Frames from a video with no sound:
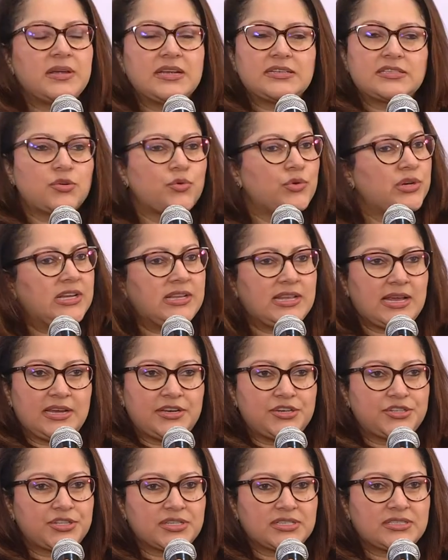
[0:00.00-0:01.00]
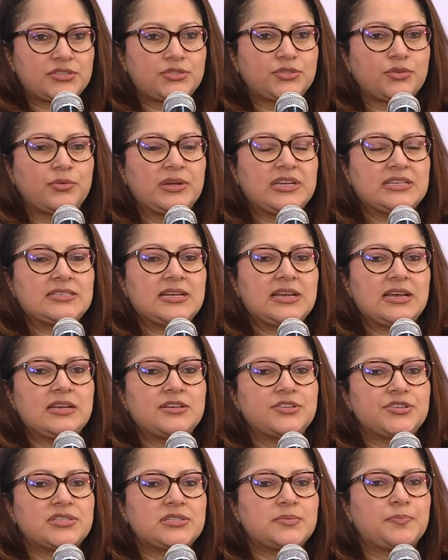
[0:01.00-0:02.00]
only their interest. So is the
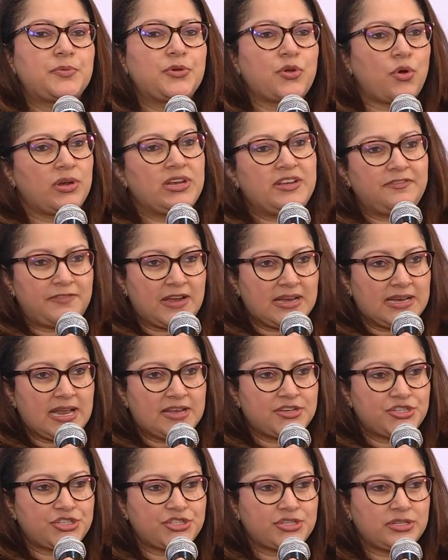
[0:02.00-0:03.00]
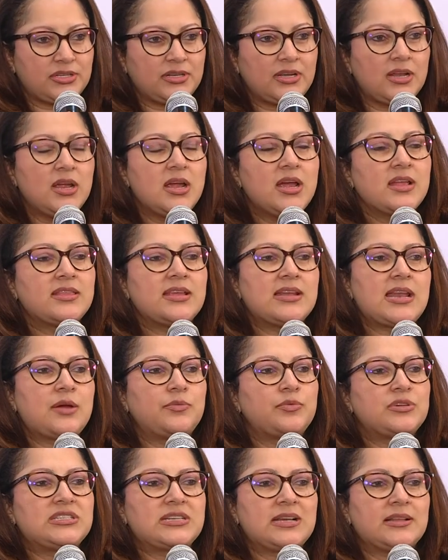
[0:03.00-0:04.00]
interest purely financial? Then I
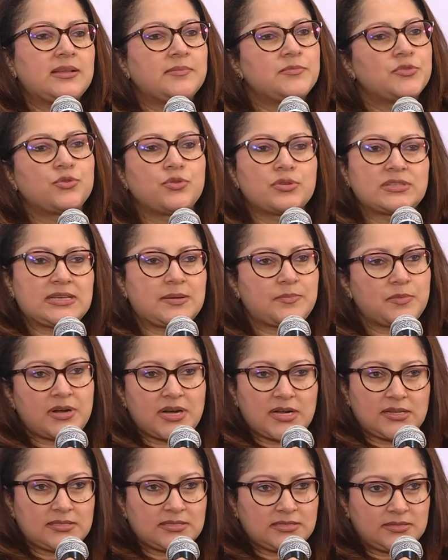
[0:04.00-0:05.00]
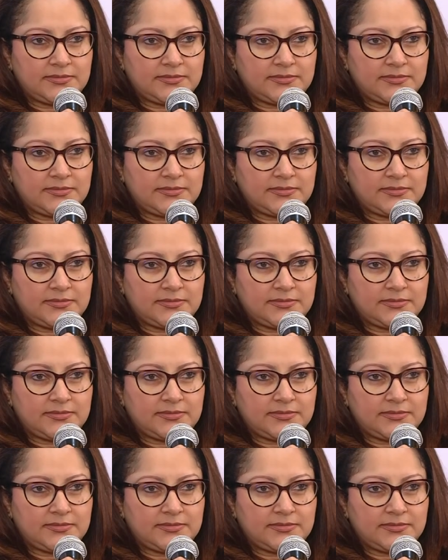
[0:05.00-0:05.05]
would tell them to go somewhere else.